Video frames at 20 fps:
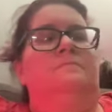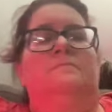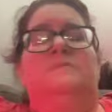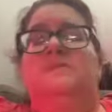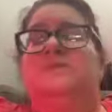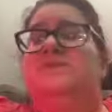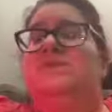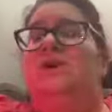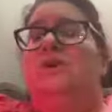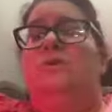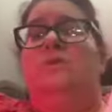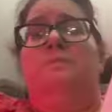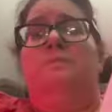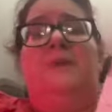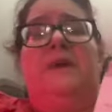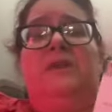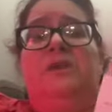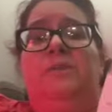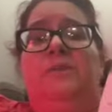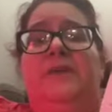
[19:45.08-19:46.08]
So
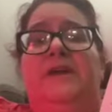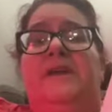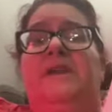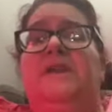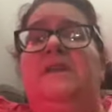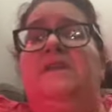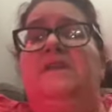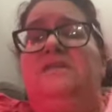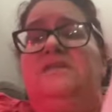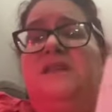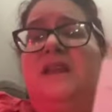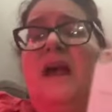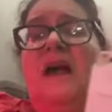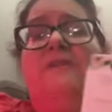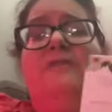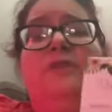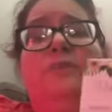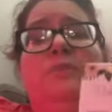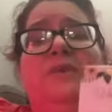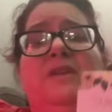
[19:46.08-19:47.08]
menu planning doesn't
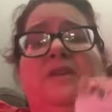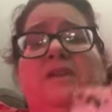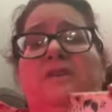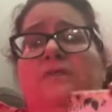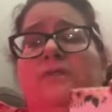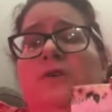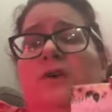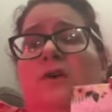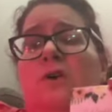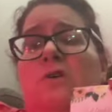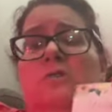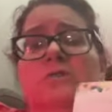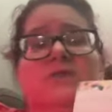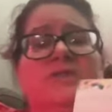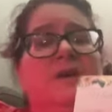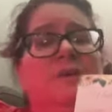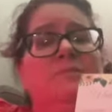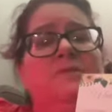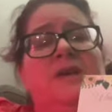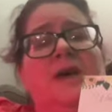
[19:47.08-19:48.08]
have to be difficult.
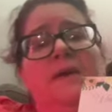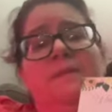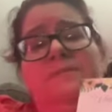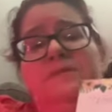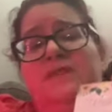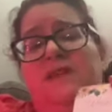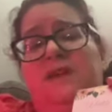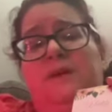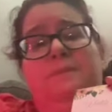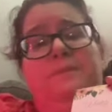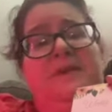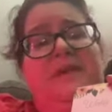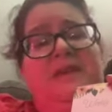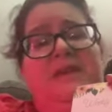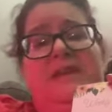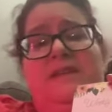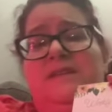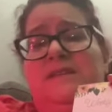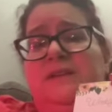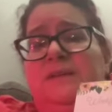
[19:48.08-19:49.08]
Sometimes it can be
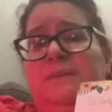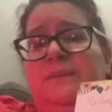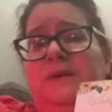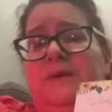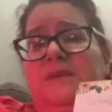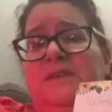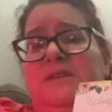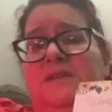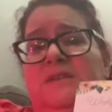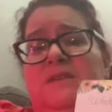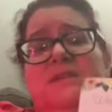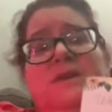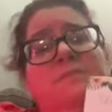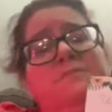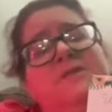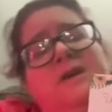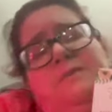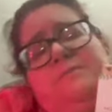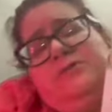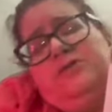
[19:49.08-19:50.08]
easy peasy.
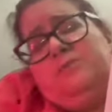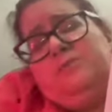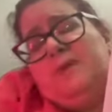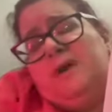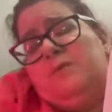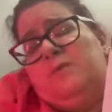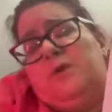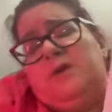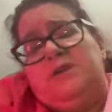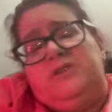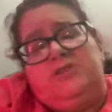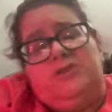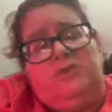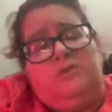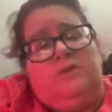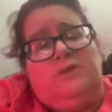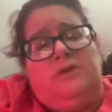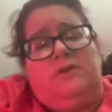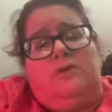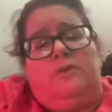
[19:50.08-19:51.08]
Sometimes you might want to do a
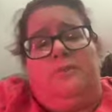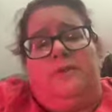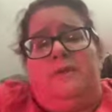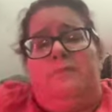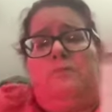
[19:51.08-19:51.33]
little bit